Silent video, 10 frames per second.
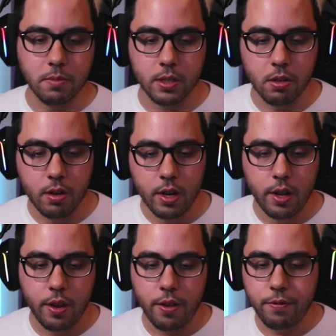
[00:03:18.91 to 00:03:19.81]
So
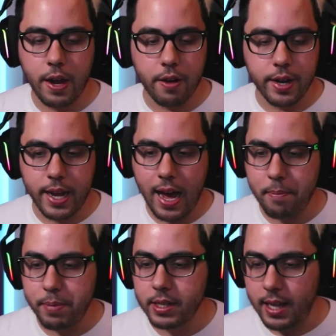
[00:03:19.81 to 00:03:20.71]
very
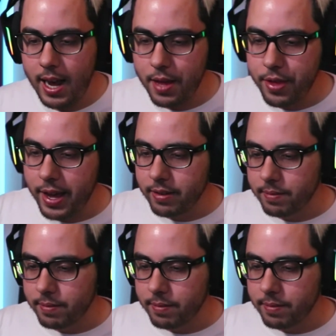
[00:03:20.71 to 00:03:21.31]
happy to add that